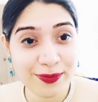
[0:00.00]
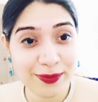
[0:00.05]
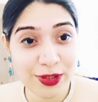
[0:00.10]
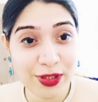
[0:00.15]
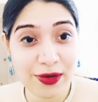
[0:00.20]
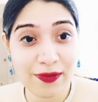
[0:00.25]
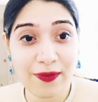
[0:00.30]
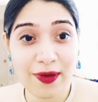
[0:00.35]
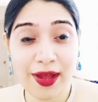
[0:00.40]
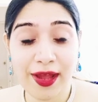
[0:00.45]

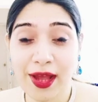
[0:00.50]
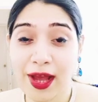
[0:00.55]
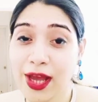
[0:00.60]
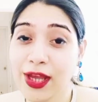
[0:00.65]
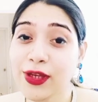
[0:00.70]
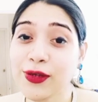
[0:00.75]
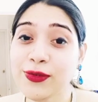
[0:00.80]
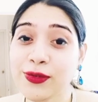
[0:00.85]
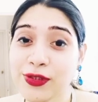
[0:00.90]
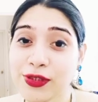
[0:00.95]
Then why
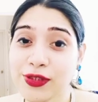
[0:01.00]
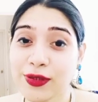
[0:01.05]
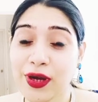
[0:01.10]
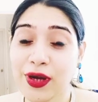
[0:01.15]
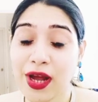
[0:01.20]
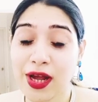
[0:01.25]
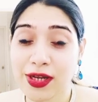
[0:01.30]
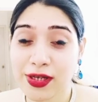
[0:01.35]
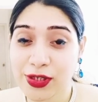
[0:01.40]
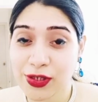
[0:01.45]

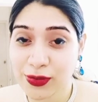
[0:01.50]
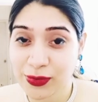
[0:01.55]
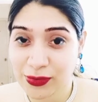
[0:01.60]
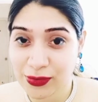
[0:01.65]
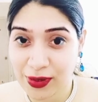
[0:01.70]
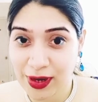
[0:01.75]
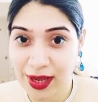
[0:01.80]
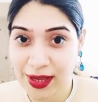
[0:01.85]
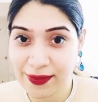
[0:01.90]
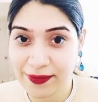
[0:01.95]
aren't you
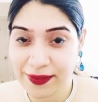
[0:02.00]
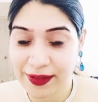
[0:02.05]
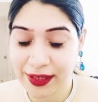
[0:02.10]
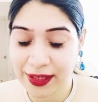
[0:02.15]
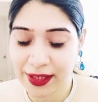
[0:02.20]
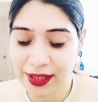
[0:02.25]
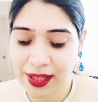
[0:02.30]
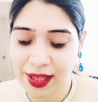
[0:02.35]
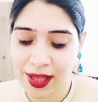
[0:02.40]
thriving?